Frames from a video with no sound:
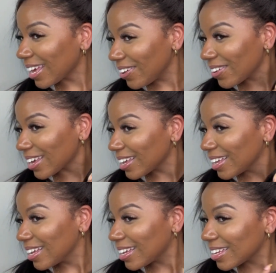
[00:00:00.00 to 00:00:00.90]
This
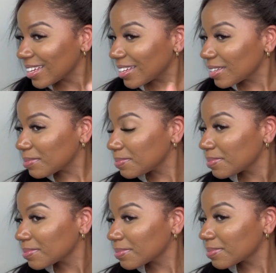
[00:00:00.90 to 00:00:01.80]
next one,
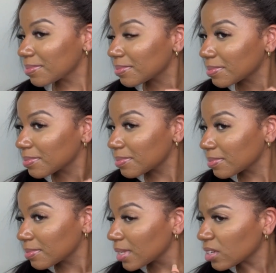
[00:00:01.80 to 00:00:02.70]
I have the
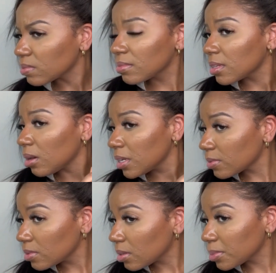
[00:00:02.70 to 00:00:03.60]
curler pointed
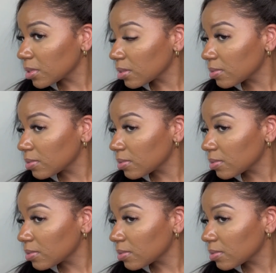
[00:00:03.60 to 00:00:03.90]
down,